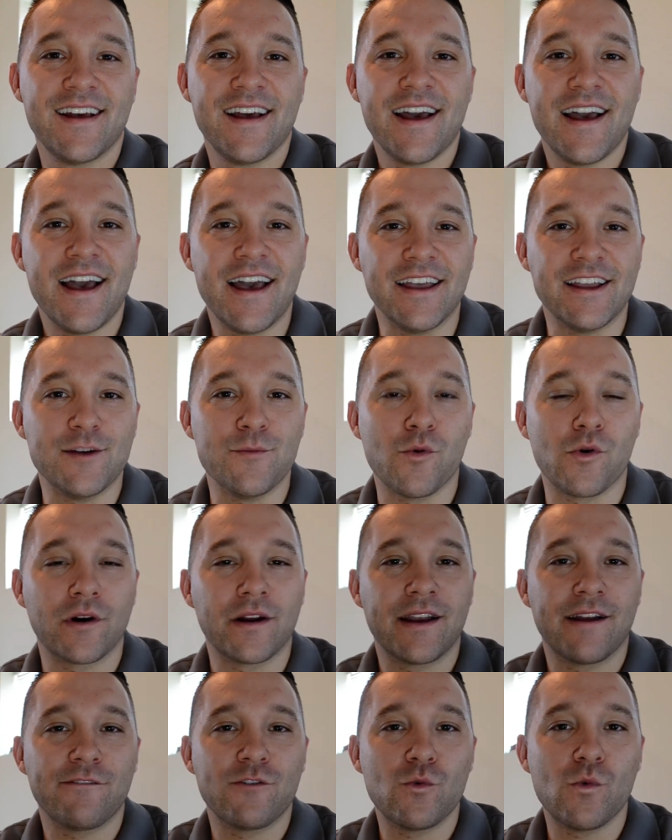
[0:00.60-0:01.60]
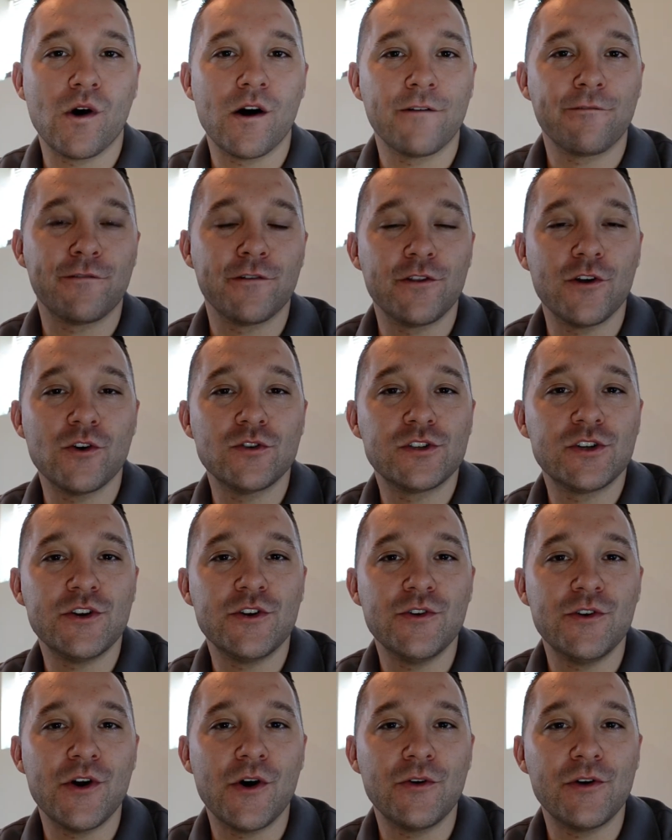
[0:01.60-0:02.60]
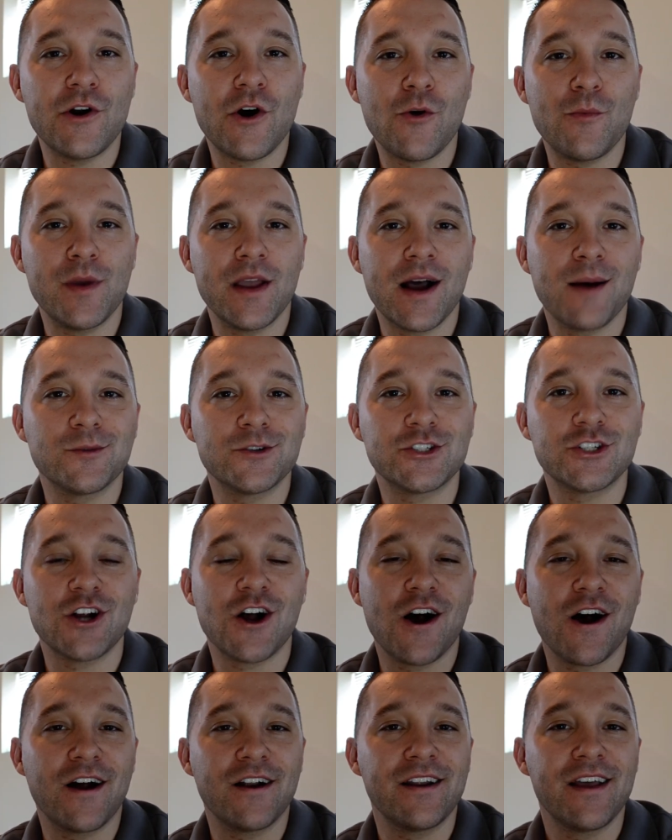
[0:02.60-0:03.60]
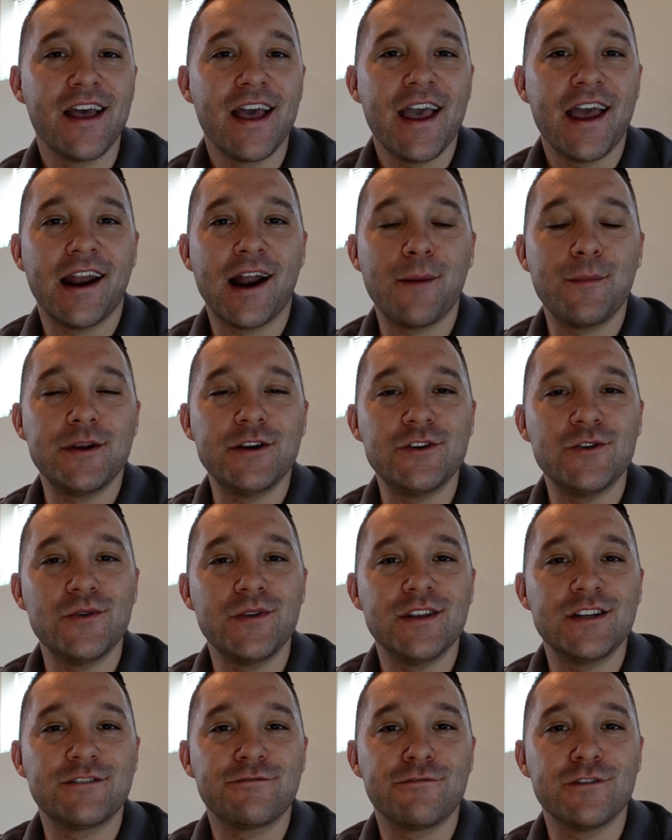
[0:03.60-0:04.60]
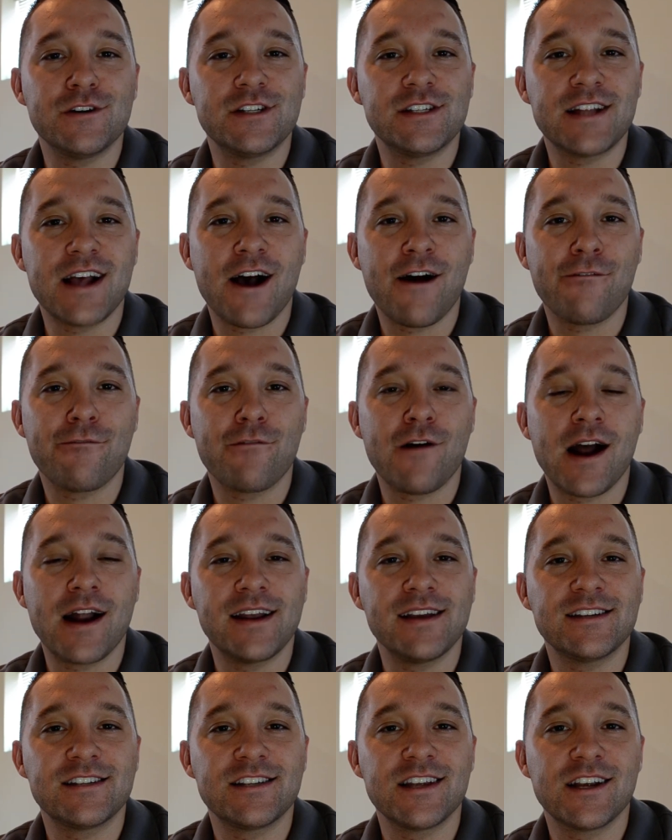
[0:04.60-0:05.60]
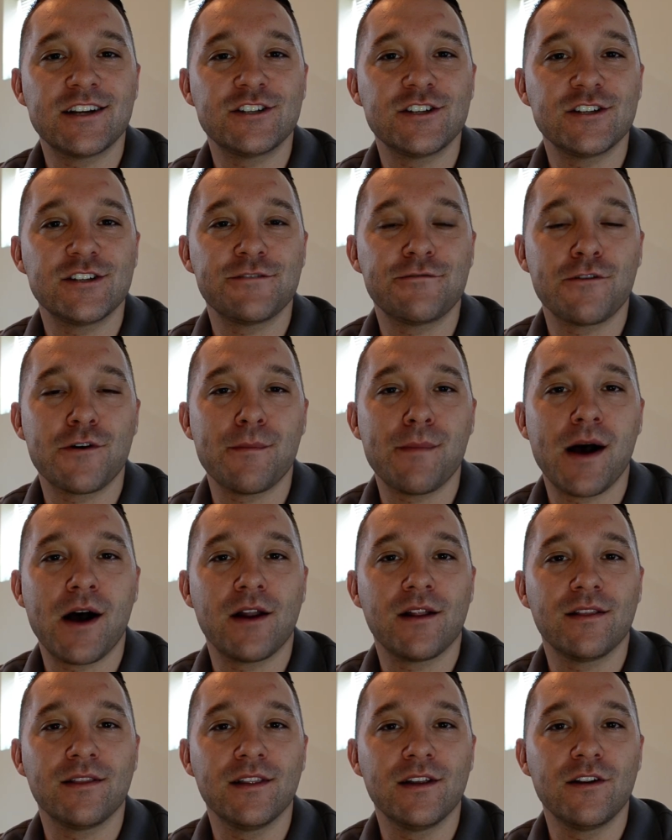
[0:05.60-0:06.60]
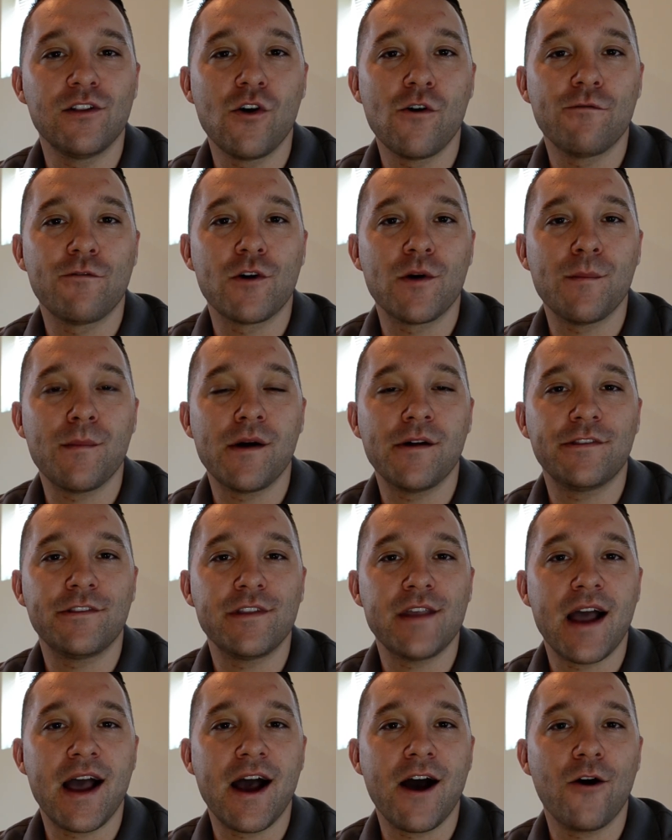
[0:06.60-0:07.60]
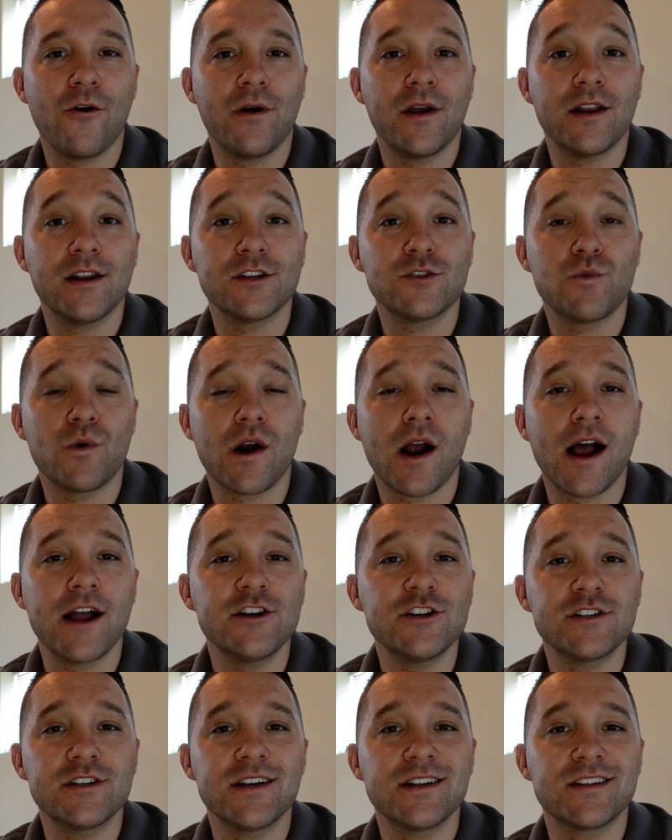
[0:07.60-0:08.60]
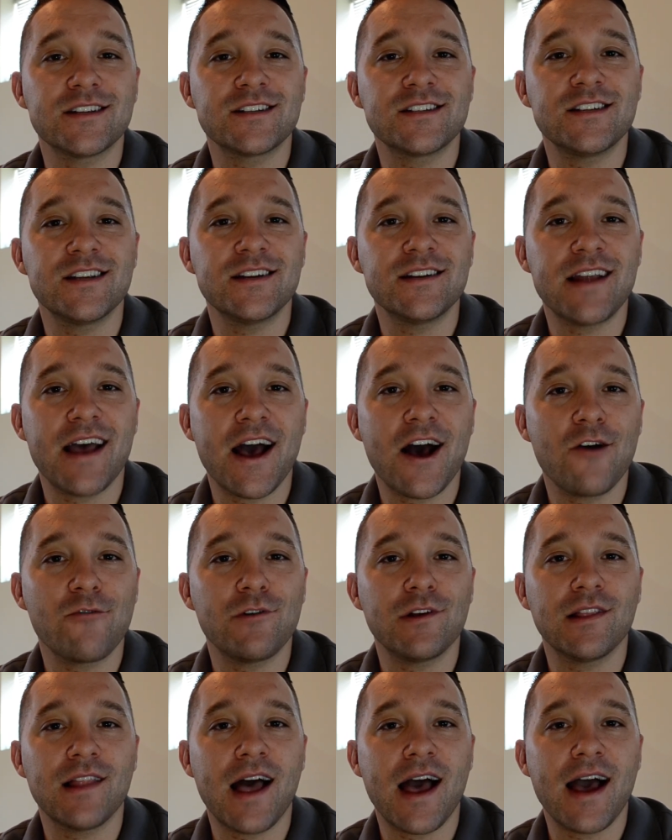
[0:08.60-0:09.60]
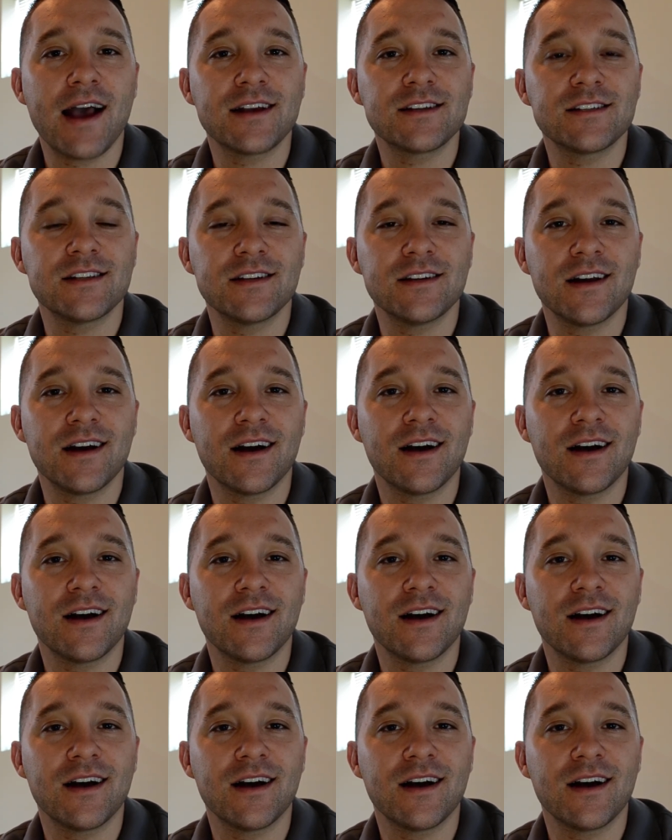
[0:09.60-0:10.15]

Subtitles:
Hey, good morning everyone. For those of you who don't know me, I'm Sean, and I've been doing these Freestyle Friday sessions for about a little over a month now, and it's where I just get to sit down, relax, and